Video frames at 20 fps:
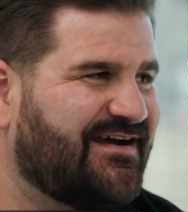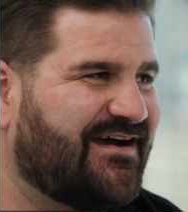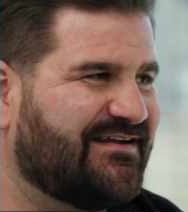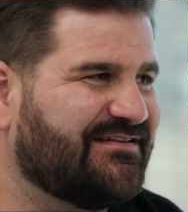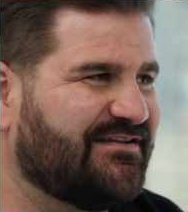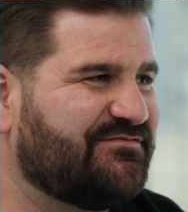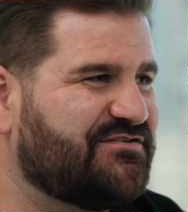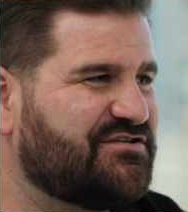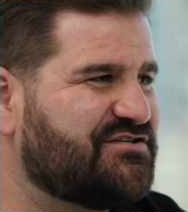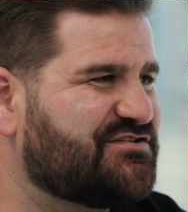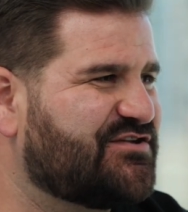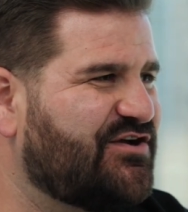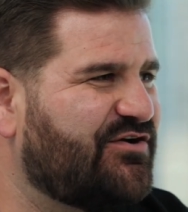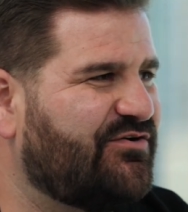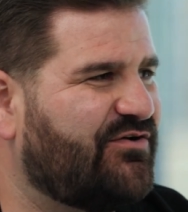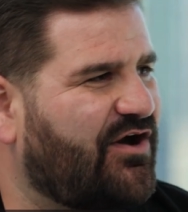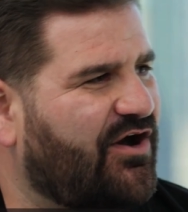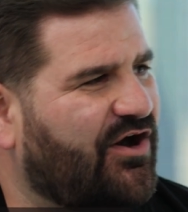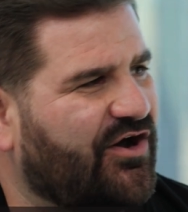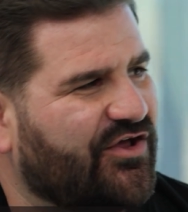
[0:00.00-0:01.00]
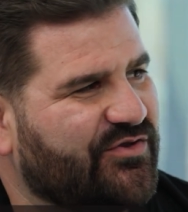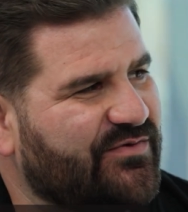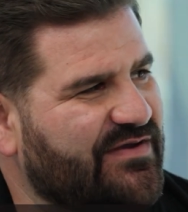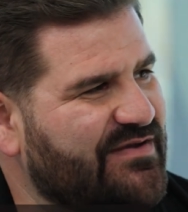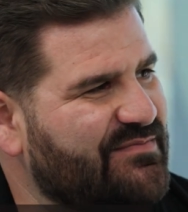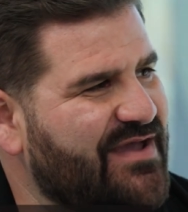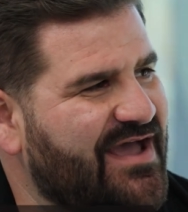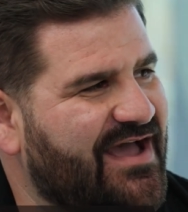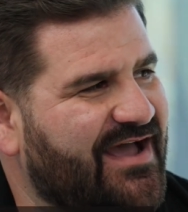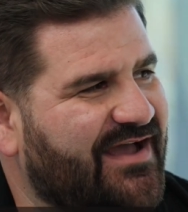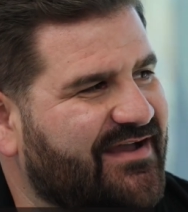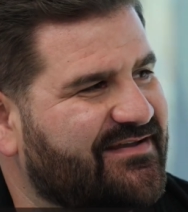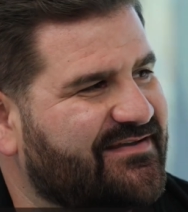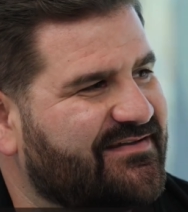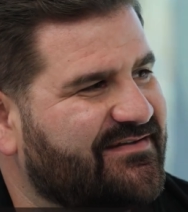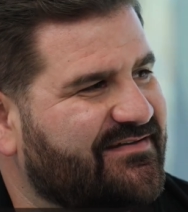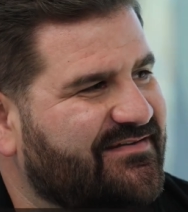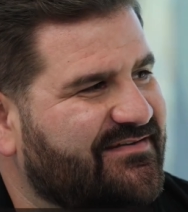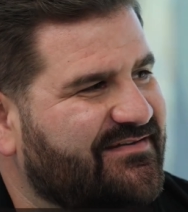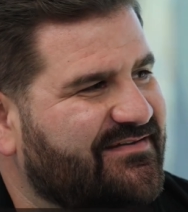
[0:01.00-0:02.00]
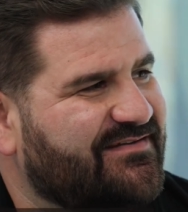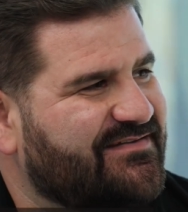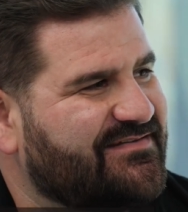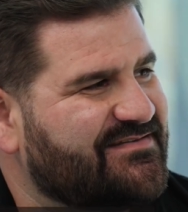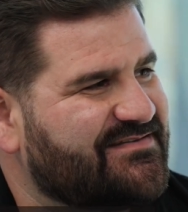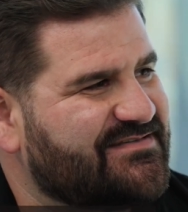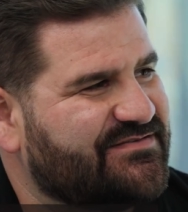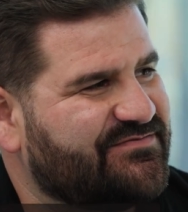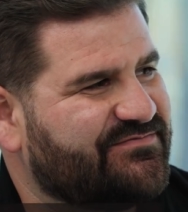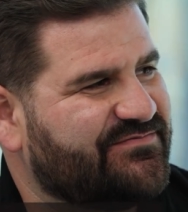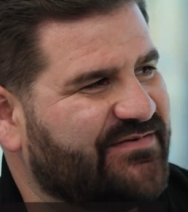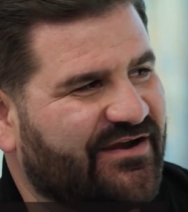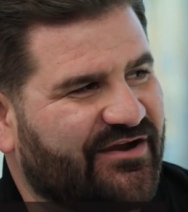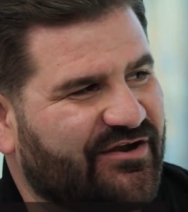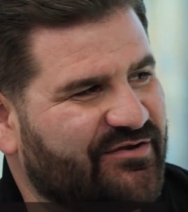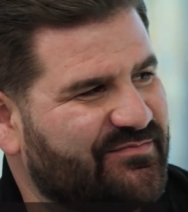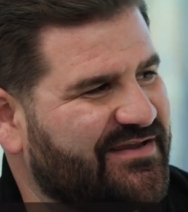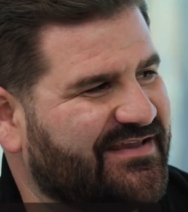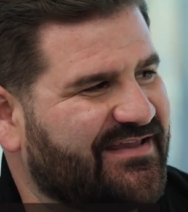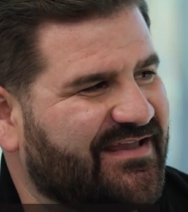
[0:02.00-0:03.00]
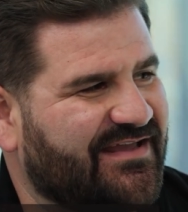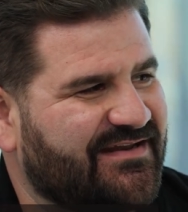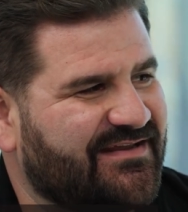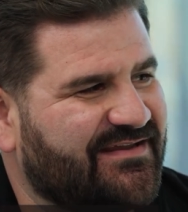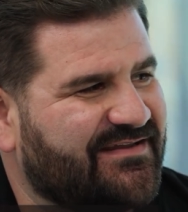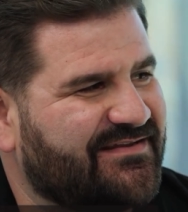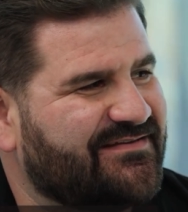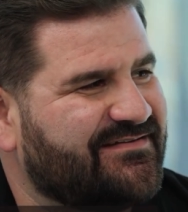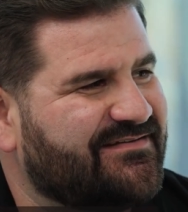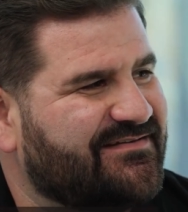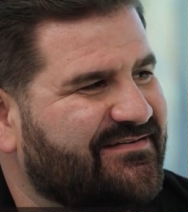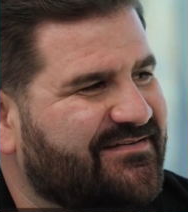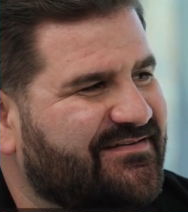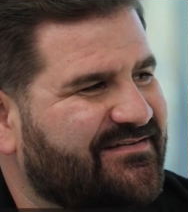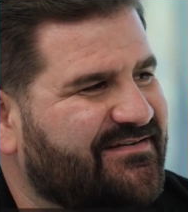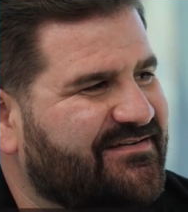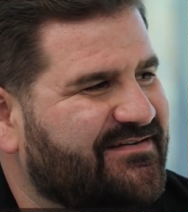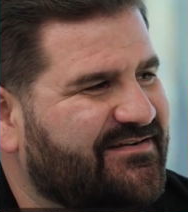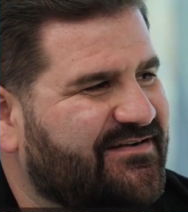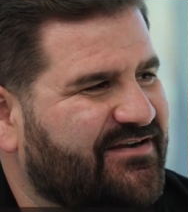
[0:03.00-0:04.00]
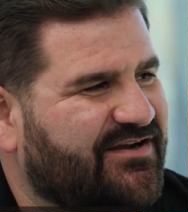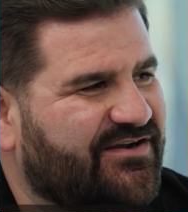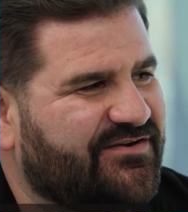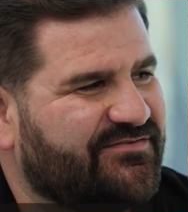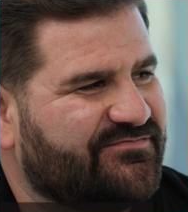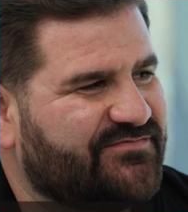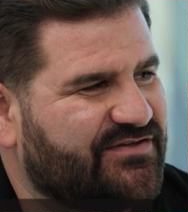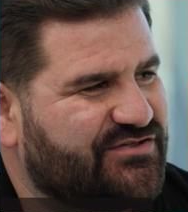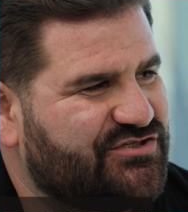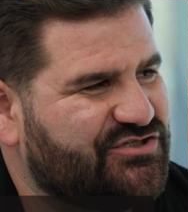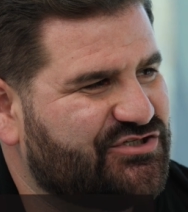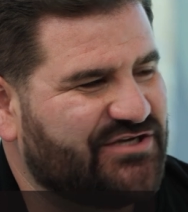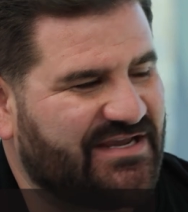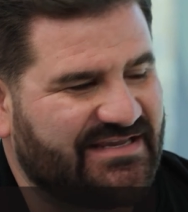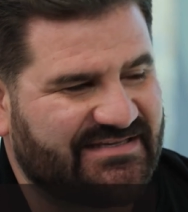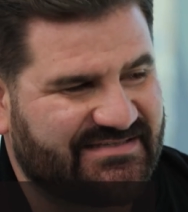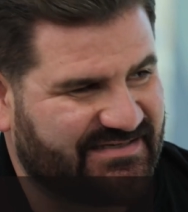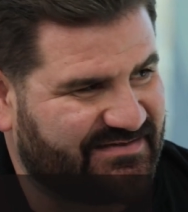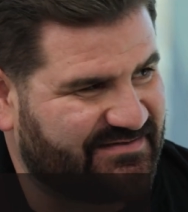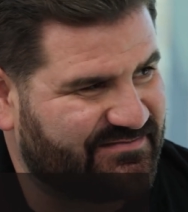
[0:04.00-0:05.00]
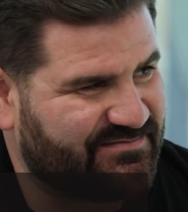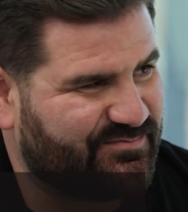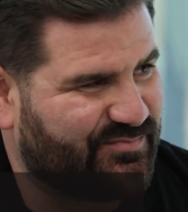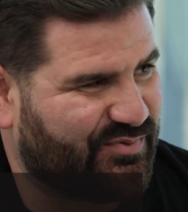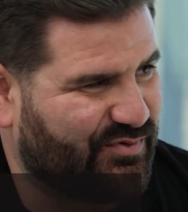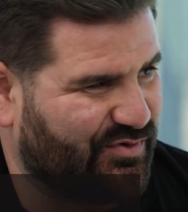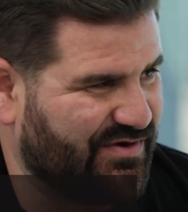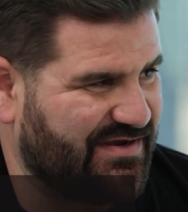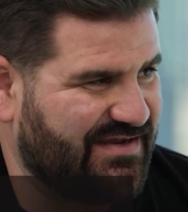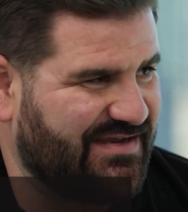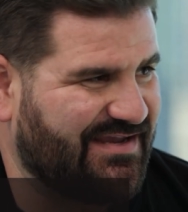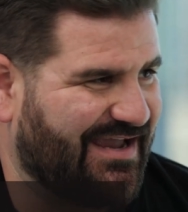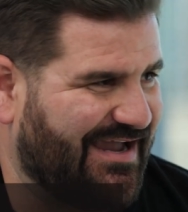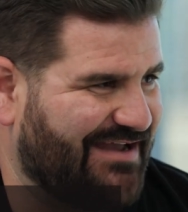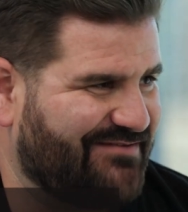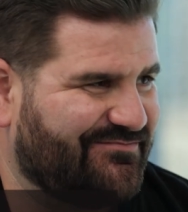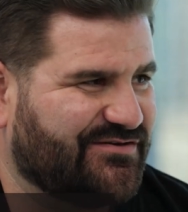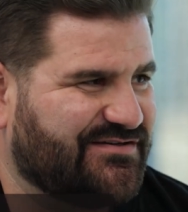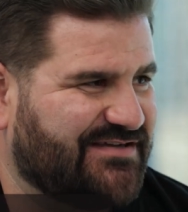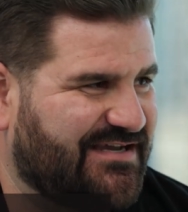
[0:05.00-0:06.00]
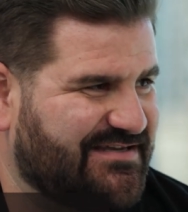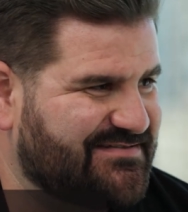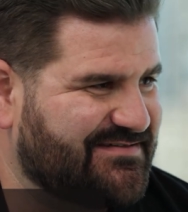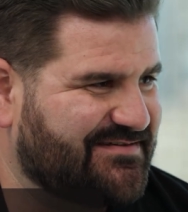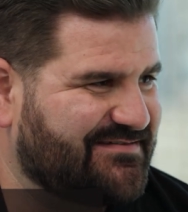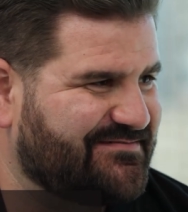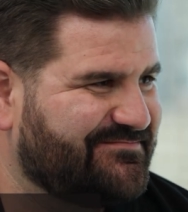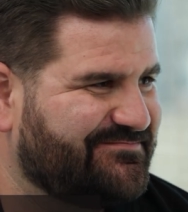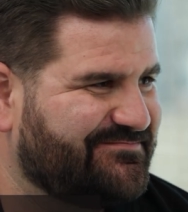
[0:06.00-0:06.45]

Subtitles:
I'd love to just go all the way back to the very beginning of Jason pre-advertising.